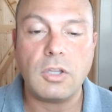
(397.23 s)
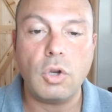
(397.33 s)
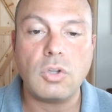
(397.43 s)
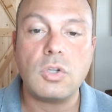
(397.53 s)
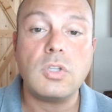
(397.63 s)

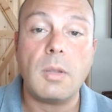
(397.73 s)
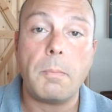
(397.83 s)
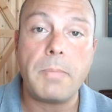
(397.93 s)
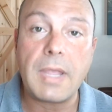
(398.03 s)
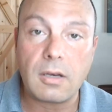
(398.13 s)
It's usually
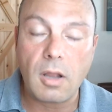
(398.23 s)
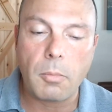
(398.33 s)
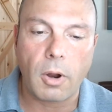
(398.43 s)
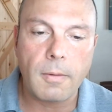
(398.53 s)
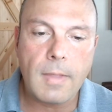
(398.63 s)
a big
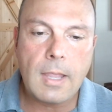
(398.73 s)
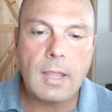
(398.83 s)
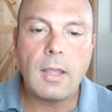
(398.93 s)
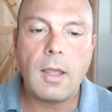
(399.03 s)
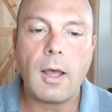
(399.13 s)
number
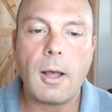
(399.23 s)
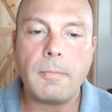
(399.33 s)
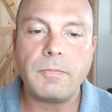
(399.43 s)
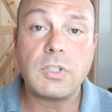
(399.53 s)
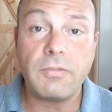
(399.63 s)

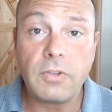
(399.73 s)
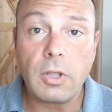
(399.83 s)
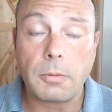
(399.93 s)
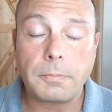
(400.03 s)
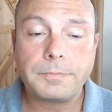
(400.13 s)
to
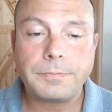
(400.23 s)
fill.